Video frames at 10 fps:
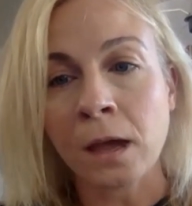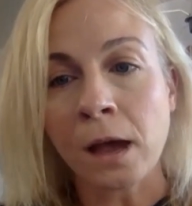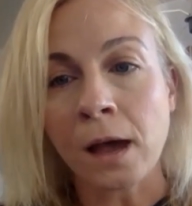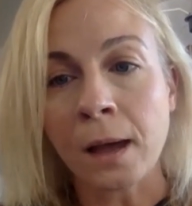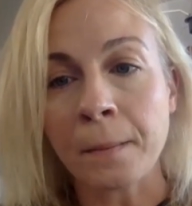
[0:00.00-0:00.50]

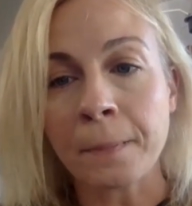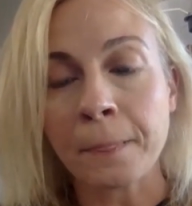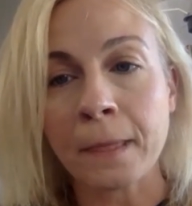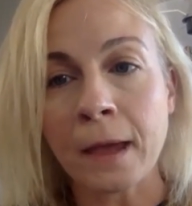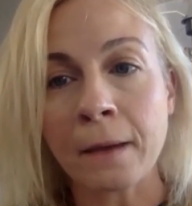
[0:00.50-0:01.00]

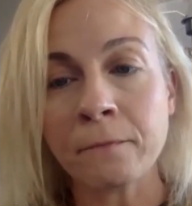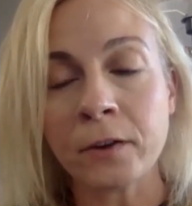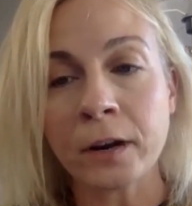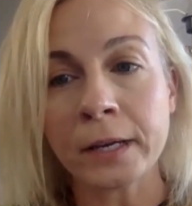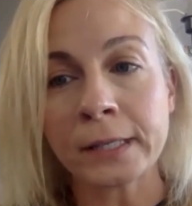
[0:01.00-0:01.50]
I'm
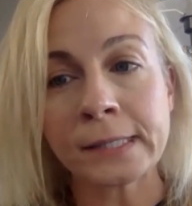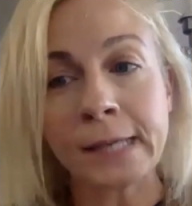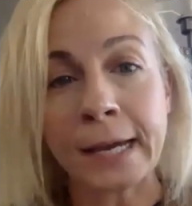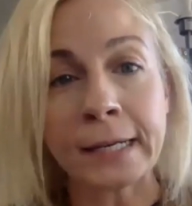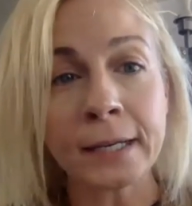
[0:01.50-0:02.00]
very
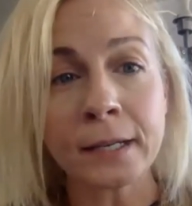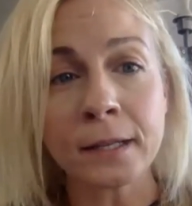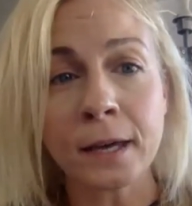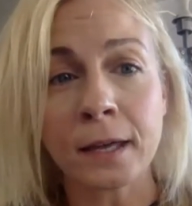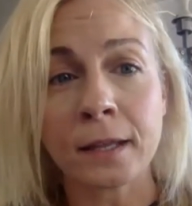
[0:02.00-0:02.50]

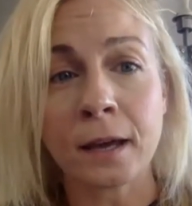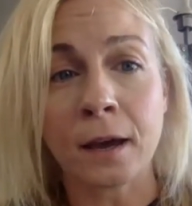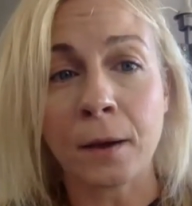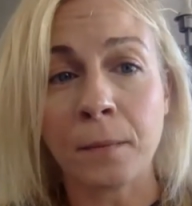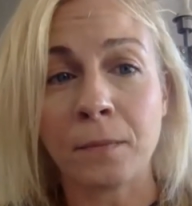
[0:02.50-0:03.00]
excited that
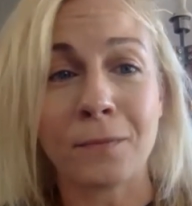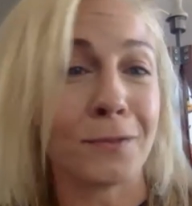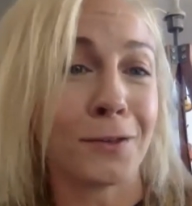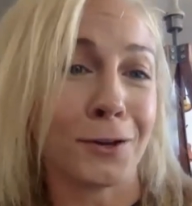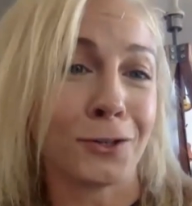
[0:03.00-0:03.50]

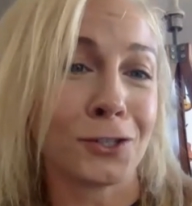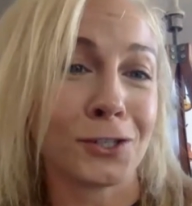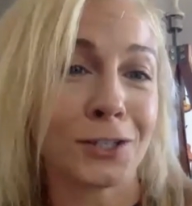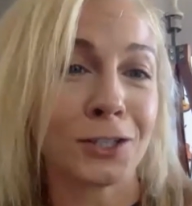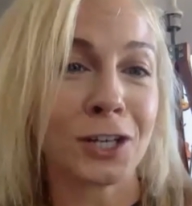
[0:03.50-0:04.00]
the
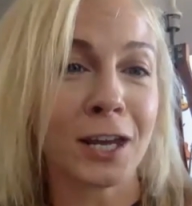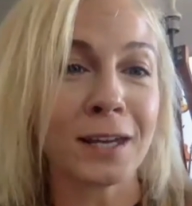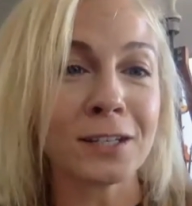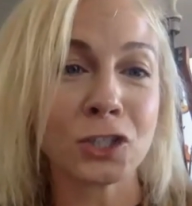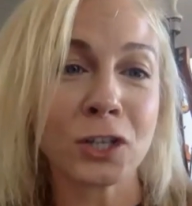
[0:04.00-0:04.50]
interest in
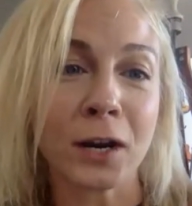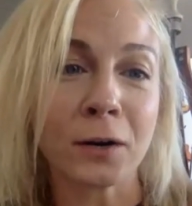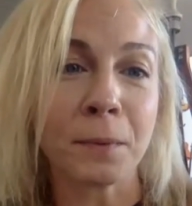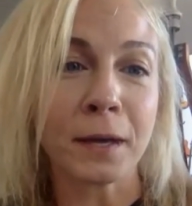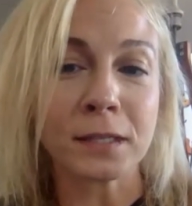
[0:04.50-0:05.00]
shade is
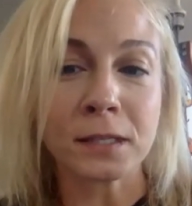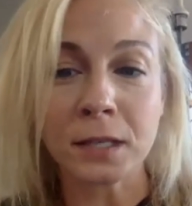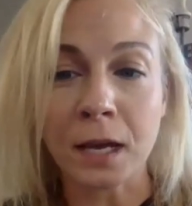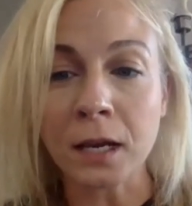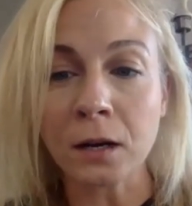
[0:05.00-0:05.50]
shared by the
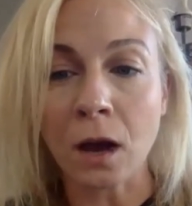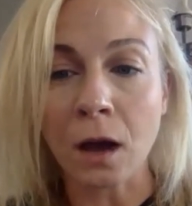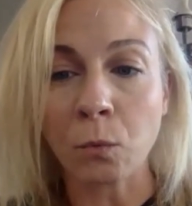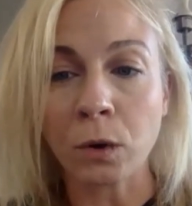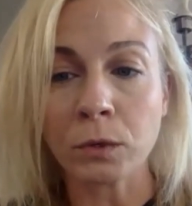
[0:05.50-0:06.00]
state.
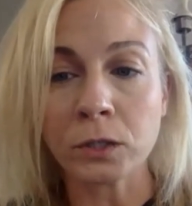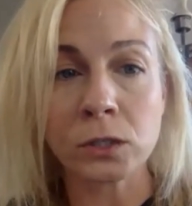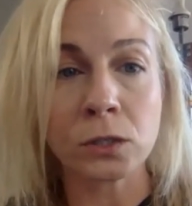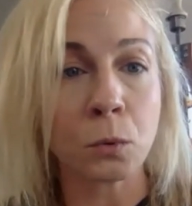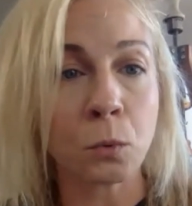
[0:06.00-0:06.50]
We were
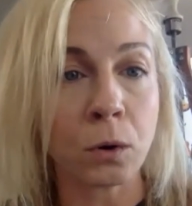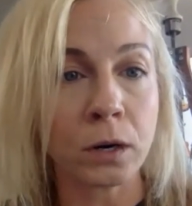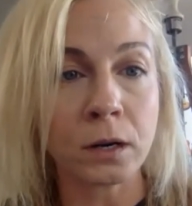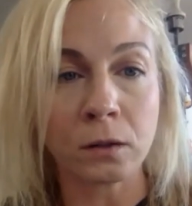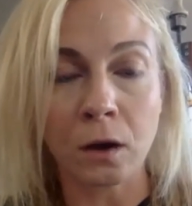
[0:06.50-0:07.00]
just
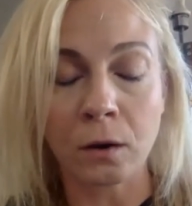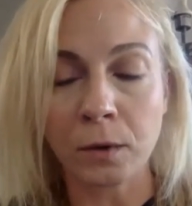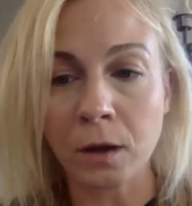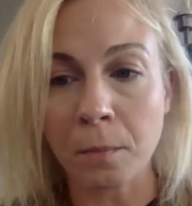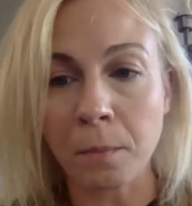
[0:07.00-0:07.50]
awarded, along
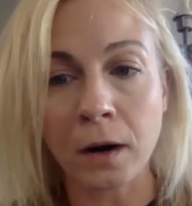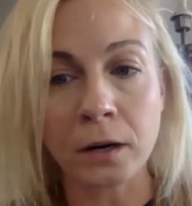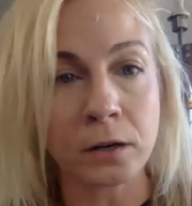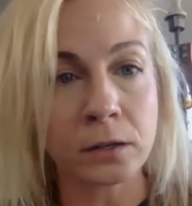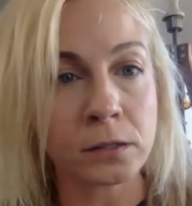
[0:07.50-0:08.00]
with our
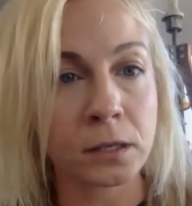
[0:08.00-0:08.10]
partners,